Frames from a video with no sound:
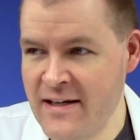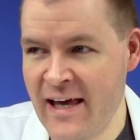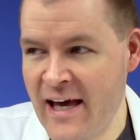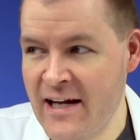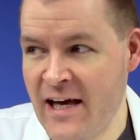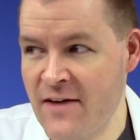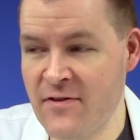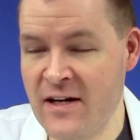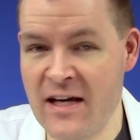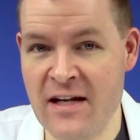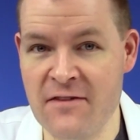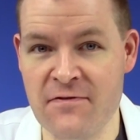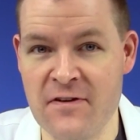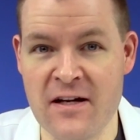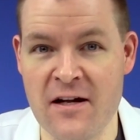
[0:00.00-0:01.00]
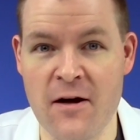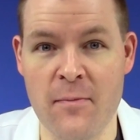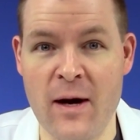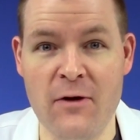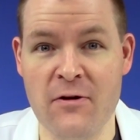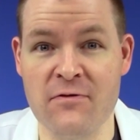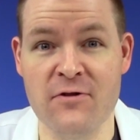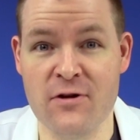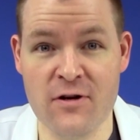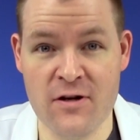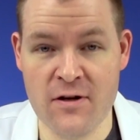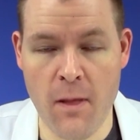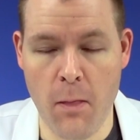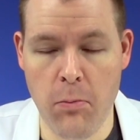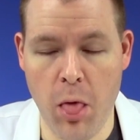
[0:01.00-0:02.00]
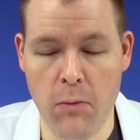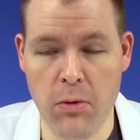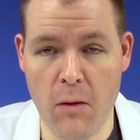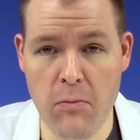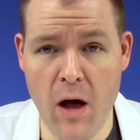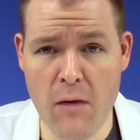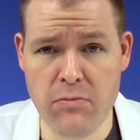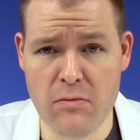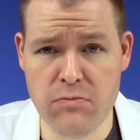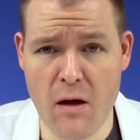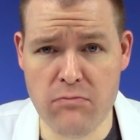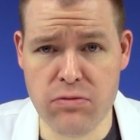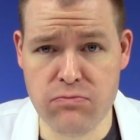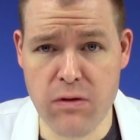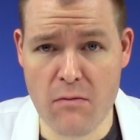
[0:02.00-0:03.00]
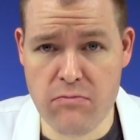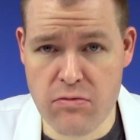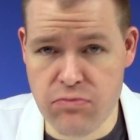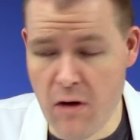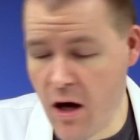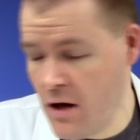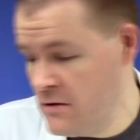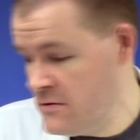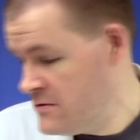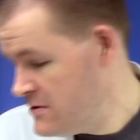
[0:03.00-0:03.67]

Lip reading: It can't have an infinite amount of blah blah blah blah blah blah blah blah.